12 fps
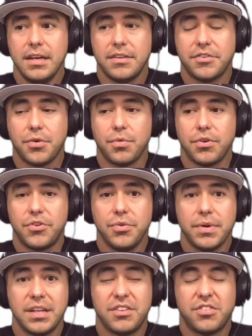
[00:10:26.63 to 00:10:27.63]
So we're
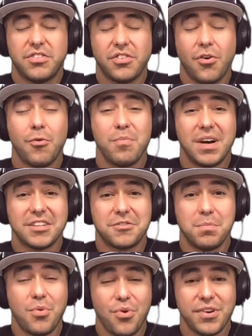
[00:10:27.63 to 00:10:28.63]
doing so
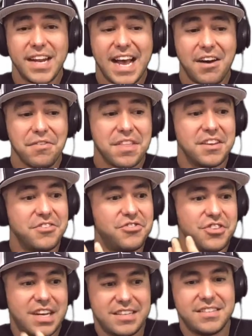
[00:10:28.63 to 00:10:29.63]
much more now than
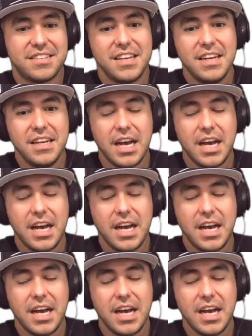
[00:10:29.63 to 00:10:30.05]
just